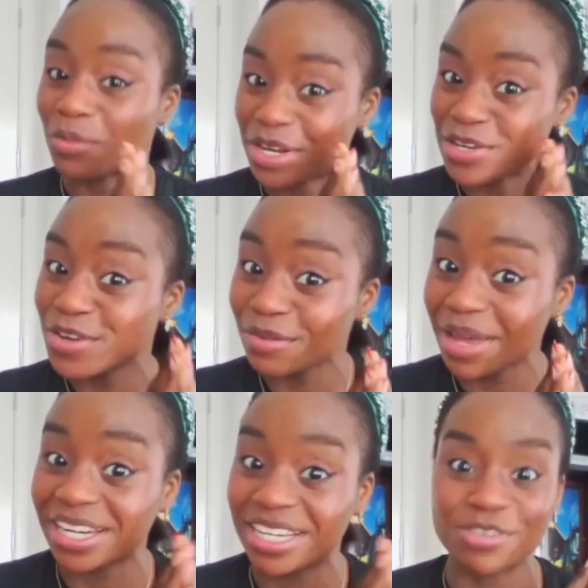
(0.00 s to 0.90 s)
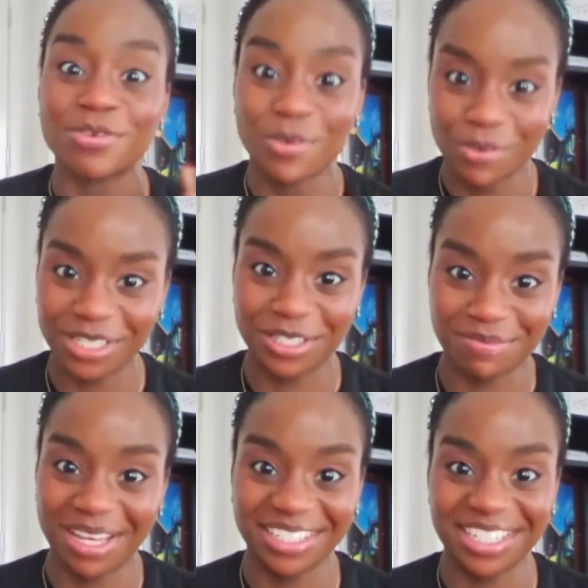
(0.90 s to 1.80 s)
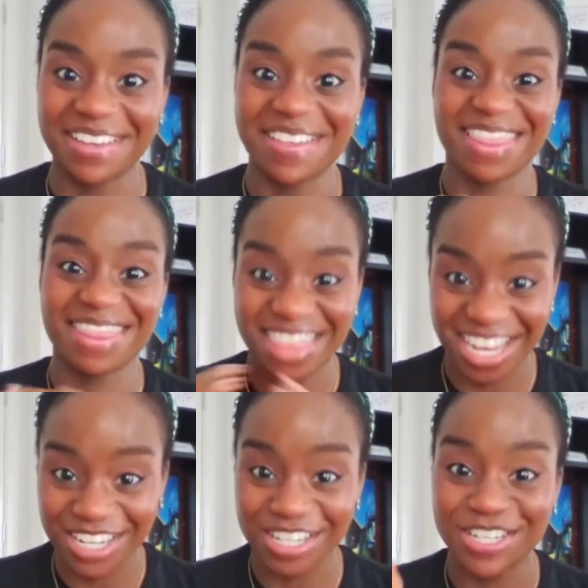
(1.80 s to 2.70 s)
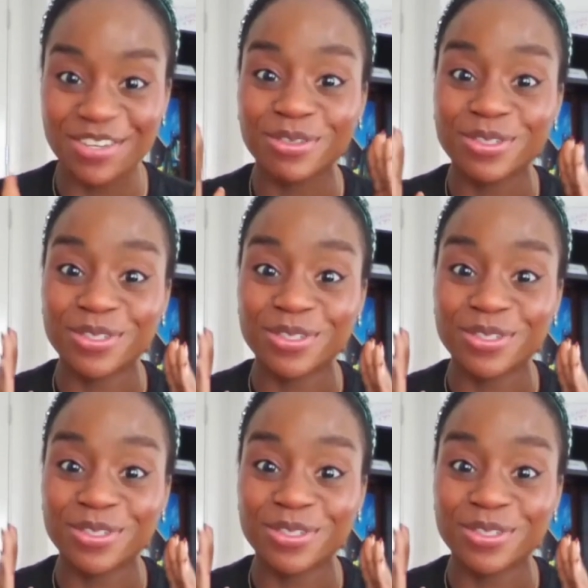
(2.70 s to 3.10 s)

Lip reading: but when you know better, you always do better. Thank you.